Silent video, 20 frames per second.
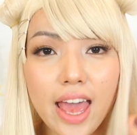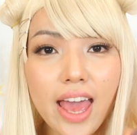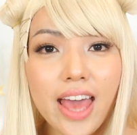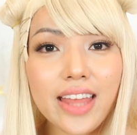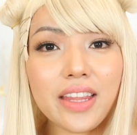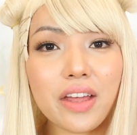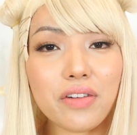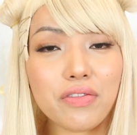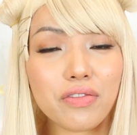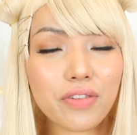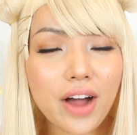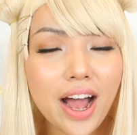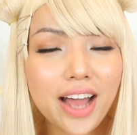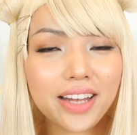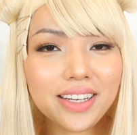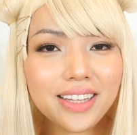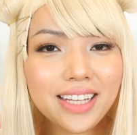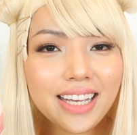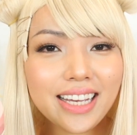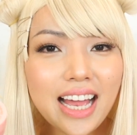And then
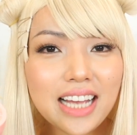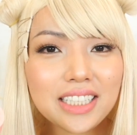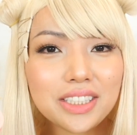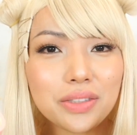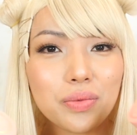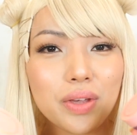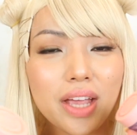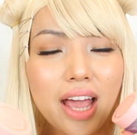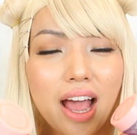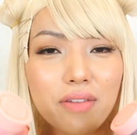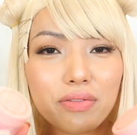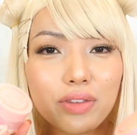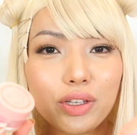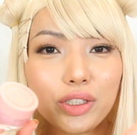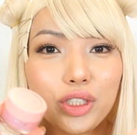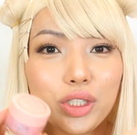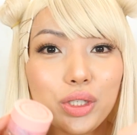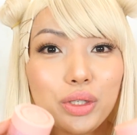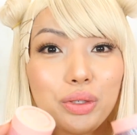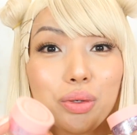finally, guys, we have the
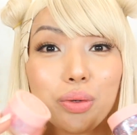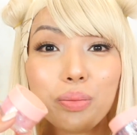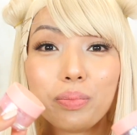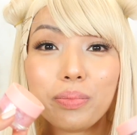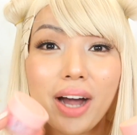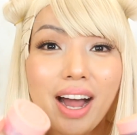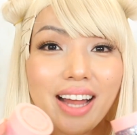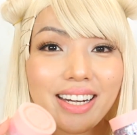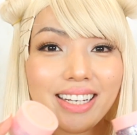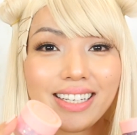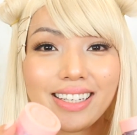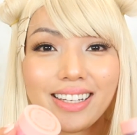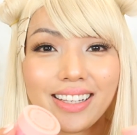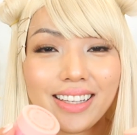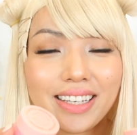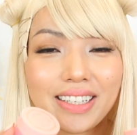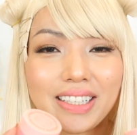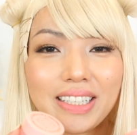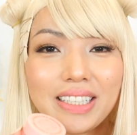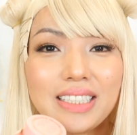two body
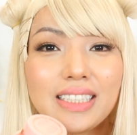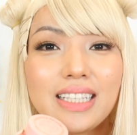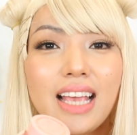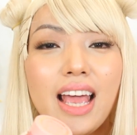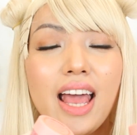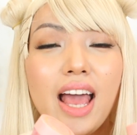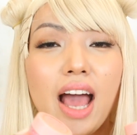glitters.